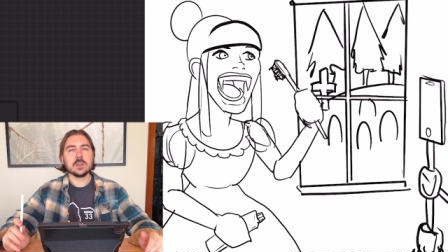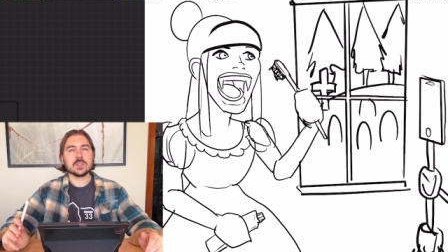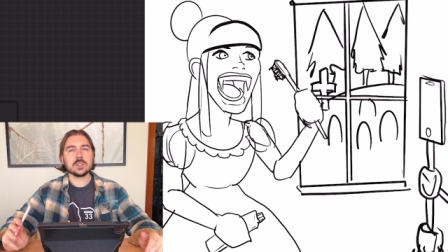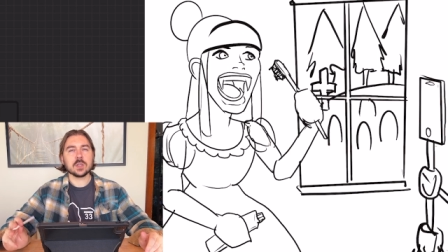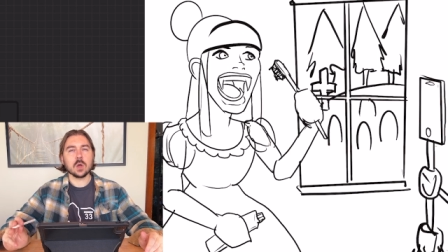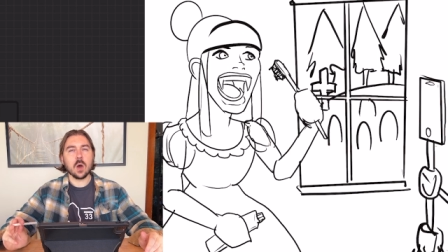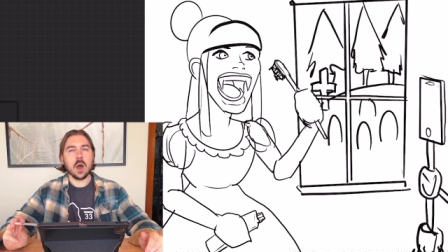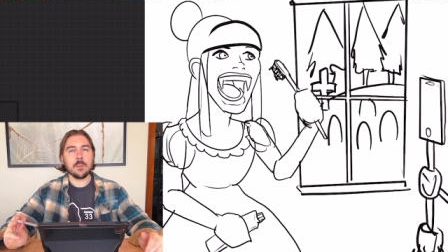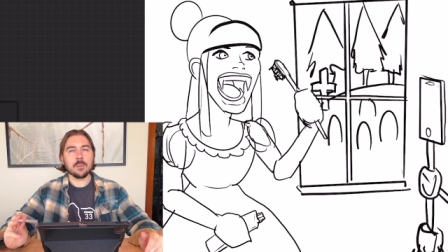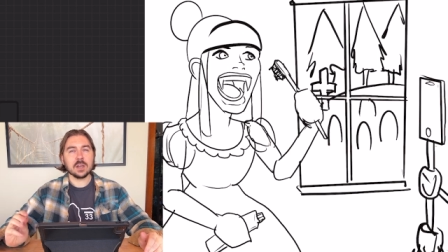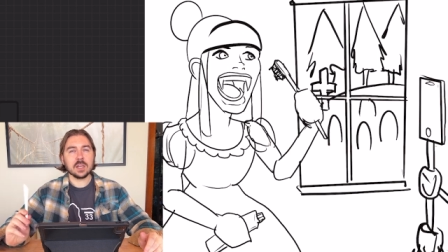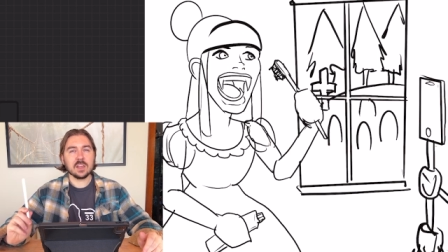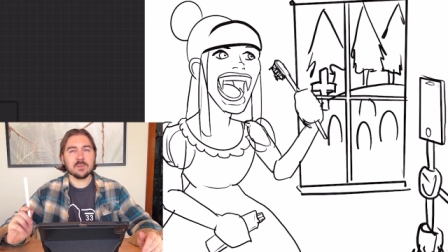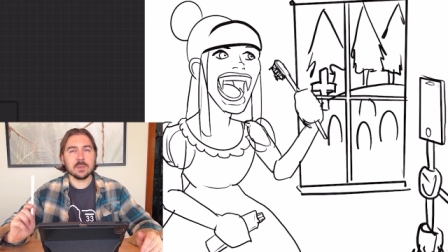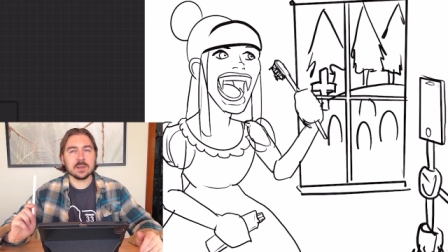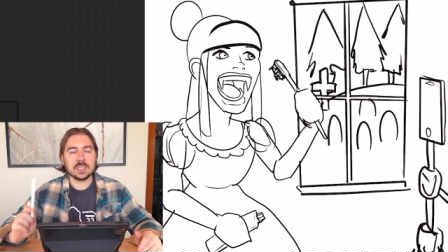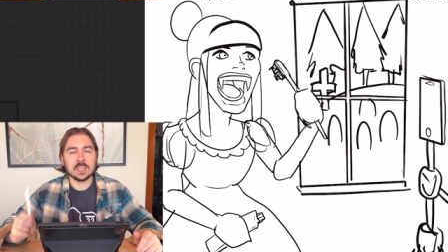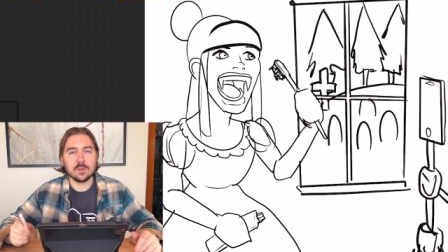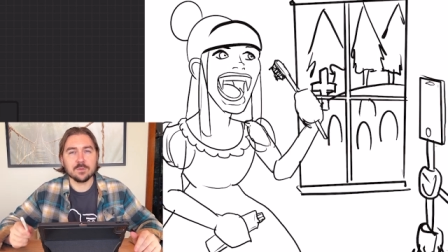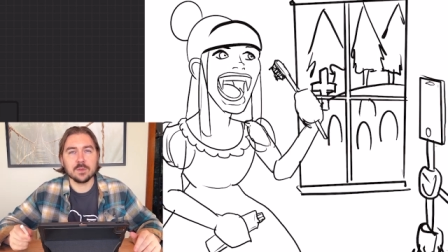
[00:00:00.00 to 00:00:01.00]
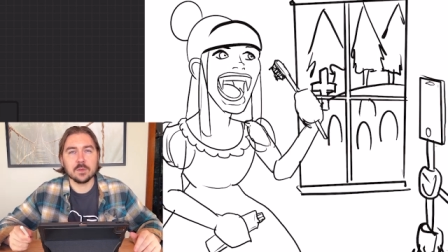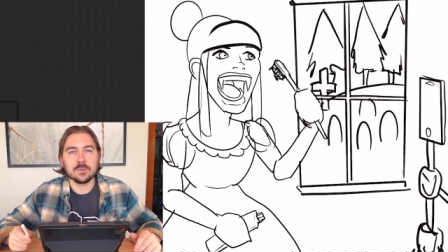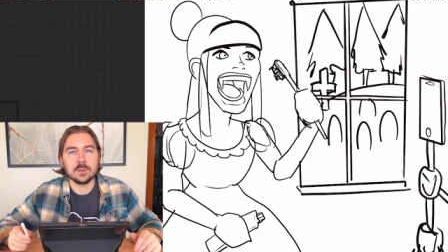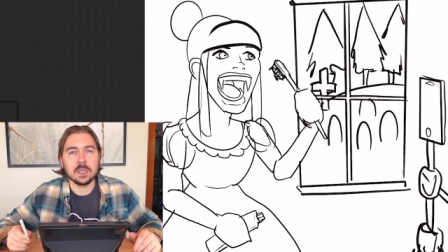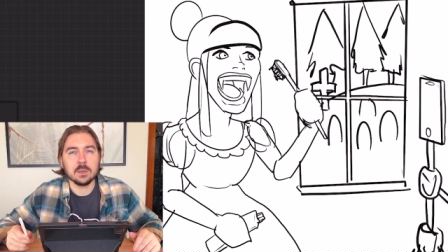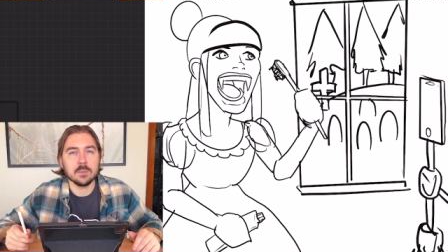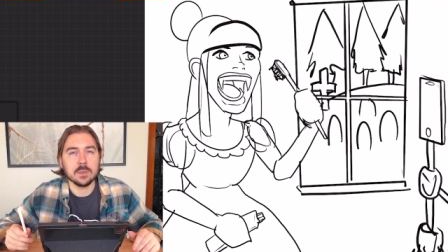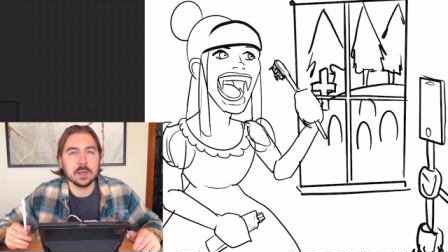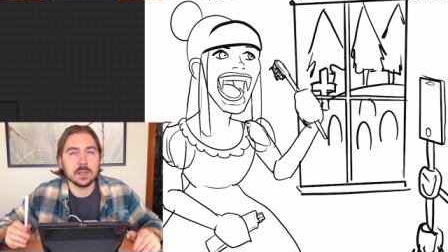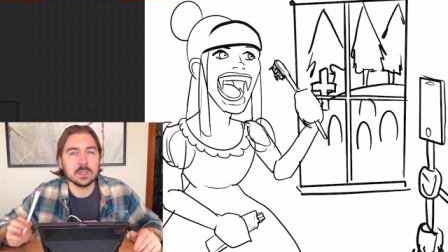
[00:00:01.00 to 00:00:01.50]
So I'm going to give myself
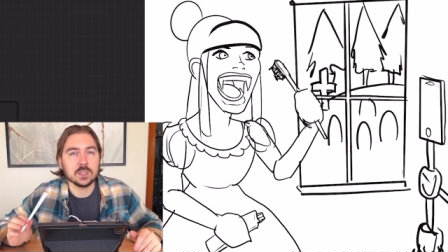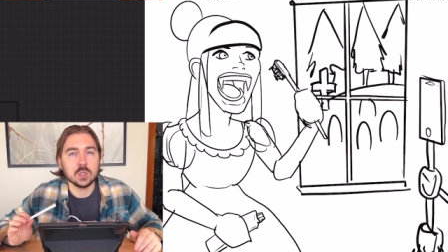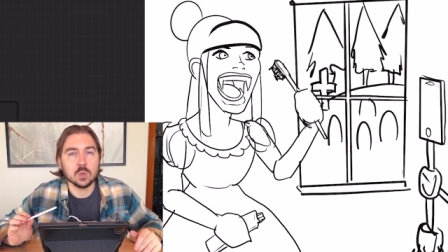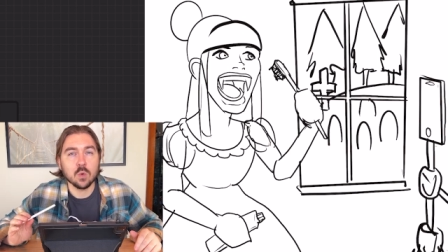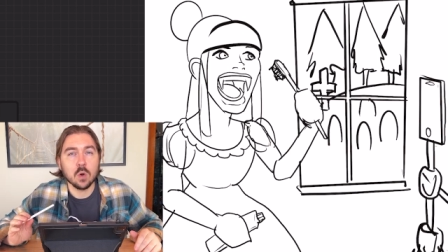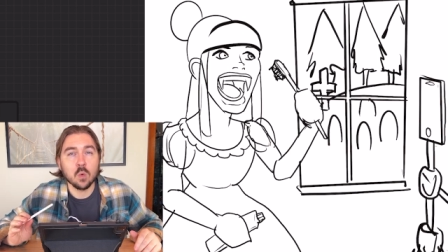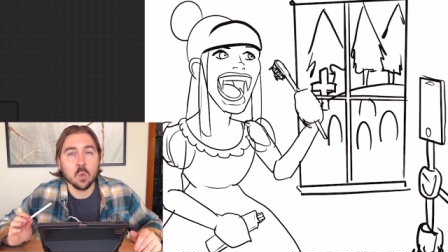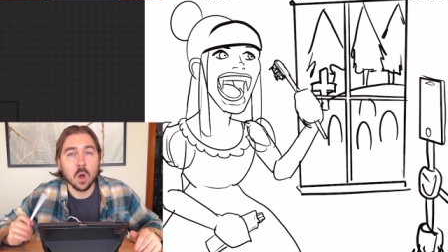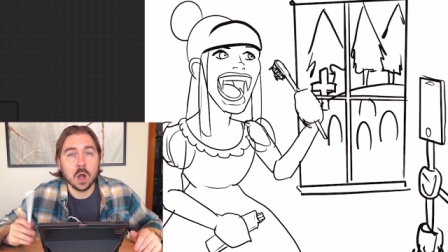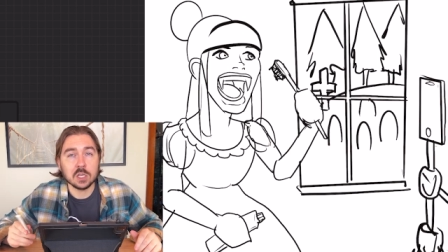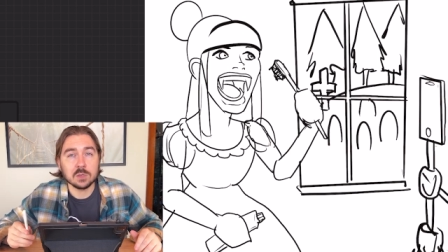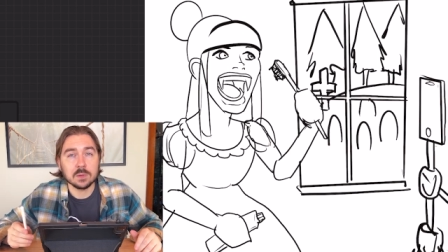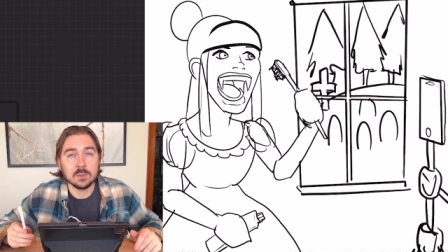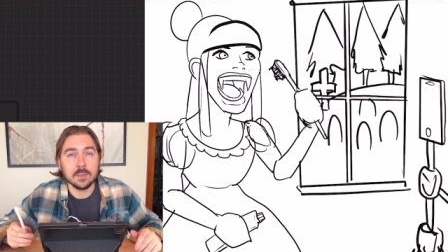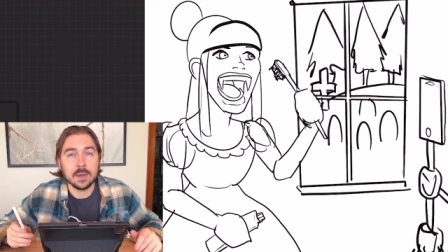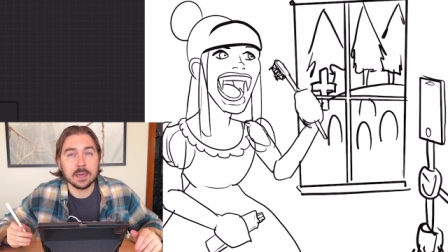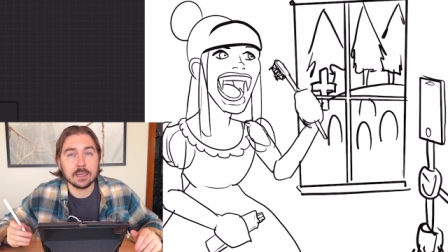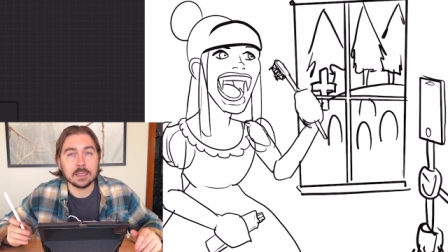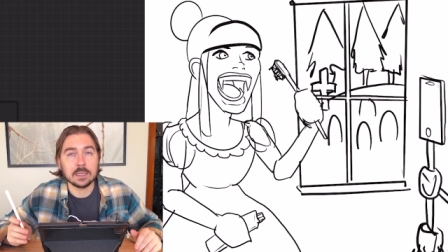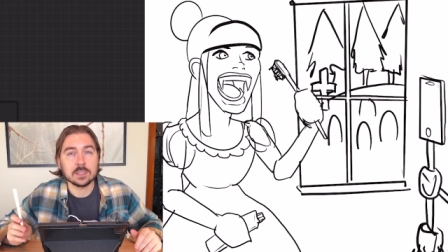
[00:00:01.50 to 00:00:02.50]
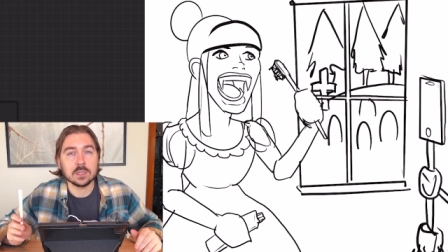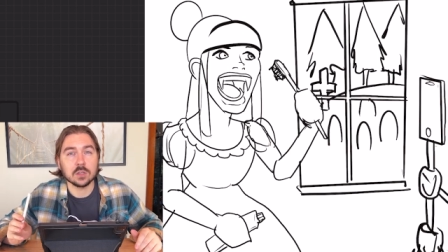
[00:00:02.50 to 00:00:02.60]
15 minutes. You won't watch me make this.